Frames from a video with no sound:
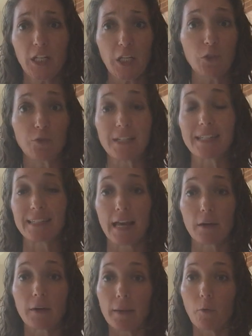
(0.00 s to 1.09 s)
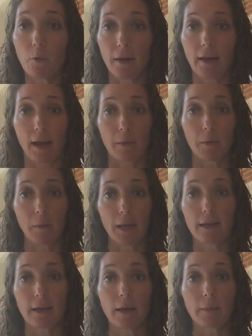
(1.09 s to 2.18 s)
usually Saturday morning, I would
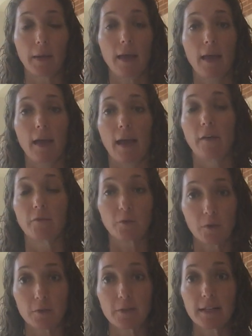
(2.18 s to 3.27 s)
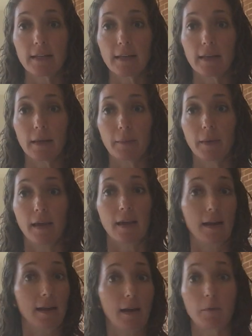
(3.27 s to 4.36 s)
wake up after nursing him,
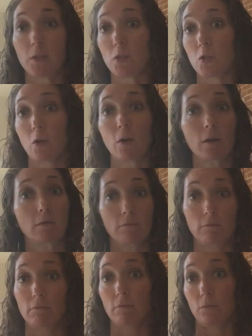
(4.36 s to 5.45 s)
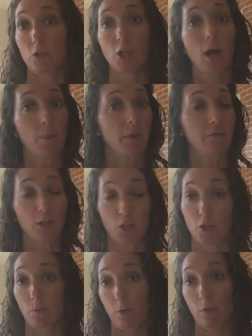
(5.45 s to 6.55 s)
and I would start chopping
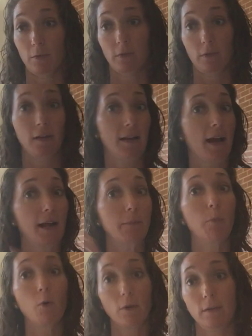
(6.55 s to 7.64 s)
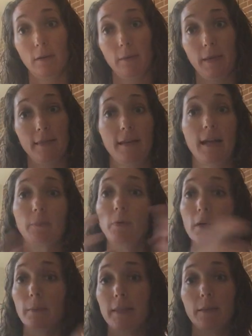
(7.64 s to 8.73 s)
vegetables, and I'd boil them, and then I'd put
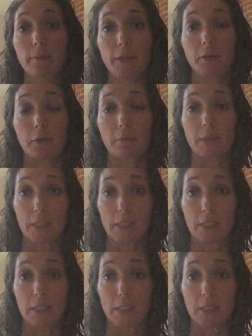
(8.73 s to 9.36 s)
them in the blender,